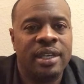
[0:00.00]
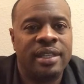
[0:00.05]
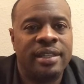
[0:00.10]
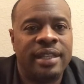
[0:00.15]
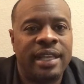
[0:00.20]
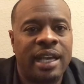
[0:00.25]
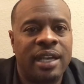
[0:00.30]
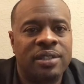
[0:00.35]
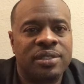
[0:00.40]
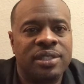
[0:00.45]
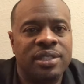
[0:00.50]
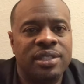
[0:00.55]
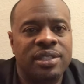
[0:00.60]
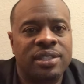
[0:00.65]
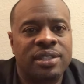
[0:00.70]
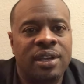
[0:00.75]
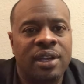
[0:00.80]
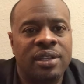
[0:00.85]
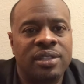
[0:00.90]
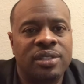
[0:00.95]
Now she
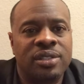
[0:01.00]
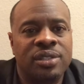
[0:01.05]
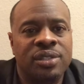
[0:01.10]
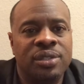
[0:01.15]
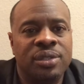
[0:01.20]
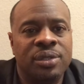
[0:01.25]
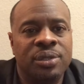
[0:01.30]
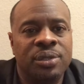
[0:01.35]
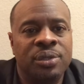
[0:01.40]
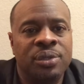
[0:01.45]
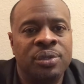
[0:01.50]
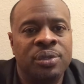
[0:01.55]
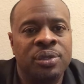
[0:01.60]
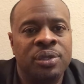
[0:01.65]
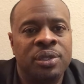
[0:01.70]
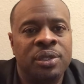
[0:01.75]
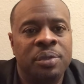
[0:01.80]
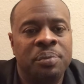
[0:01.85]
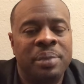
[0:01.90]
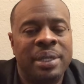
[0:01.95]
starts to
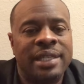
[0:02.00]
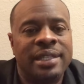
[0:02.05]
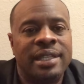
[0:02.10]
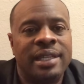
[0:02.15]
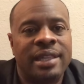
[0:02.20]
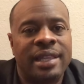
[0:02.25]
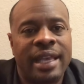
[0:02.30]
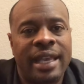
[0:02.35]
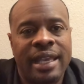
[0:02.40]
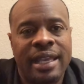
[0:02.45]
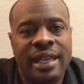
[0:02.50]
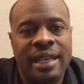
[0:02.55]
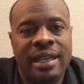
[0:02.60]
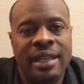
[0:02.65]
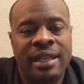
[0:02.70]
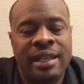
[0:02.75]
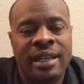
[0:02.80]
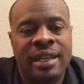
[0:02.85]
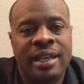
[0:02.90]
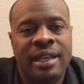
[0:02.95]
be delayed
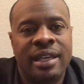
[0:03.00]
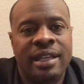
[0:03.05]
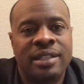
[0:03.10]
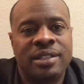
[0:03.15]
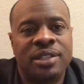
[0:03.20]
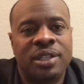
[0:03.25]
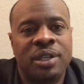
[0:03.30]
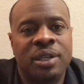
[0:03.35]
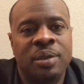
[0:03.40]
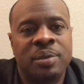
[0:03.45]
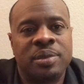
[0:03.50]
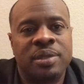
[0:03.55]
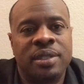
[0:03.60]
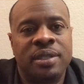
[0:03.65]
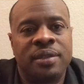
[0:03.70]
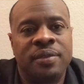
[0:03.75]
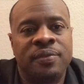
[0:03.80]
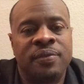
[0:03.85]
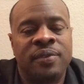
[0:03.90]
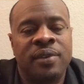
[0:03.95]
in terms
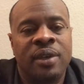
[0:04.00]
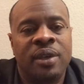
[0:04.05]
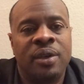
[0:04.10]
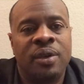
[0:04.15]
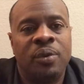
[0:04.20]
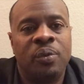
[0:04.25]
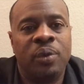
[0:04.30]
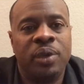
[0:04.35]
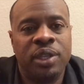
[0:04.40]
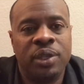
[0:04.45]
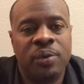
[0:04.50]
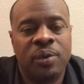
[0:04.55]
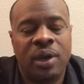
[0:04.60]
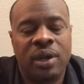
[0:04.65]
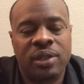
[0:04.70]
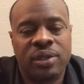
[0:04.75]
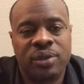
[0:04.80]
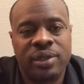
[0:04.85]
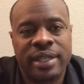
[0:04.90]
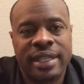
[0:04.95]
of when you
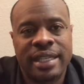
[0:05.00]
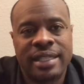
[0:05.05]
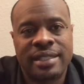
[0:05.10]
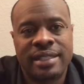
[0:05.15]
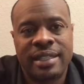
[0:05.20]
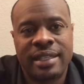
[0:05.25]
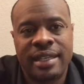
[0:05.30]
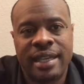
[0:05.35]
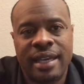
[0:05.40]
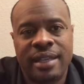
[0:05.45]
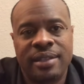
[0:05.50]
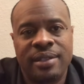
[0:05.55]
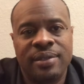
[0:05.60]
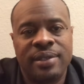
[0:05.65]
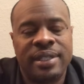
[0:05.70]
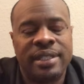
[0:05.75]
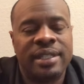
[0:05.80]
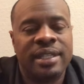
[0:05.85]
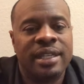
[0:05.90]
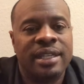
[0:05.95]
all are going to get together.
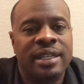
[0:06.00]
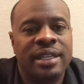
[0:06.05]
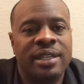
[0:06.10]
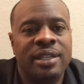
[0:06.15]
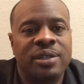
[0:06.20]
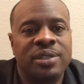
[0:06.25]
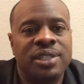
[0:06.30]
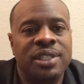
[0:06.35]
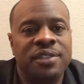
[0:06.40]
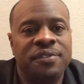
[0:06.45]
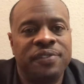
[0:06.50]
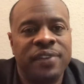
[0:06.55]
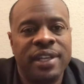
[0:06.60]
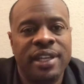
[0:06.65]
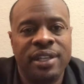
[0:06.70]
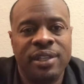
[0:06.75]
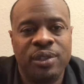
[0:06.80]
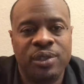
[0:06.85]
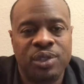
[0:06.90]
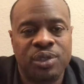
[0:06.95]
And, she's
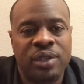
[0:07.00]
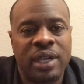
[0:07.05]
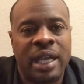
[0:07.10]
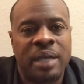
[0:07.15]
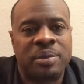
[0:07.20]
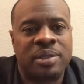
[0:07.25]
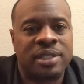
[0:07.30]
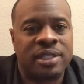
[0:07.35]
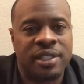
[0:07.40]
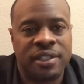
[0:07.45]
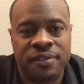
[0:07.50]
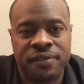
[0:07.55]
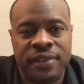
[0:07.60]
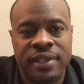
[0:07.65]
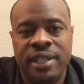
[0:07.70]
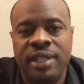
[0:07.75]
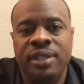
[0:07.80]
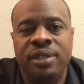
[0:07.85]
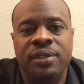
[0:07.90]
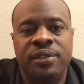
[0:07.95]
feeding you scraps and she's
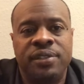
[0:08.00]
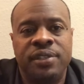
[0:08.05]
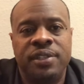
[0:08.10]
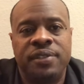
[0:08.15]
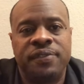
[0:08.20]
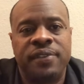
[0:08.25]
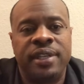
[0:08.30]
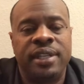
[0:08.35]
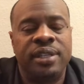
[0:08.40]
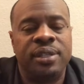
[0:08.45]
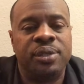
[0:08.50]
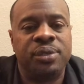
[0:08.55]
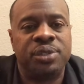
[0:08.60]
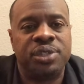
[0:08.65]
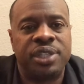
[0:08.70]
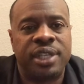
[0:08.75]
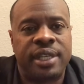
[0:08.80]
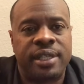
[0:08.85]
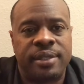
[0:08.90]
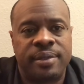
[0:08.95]
feeding you
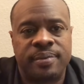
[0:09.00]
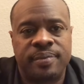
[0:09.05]
shit.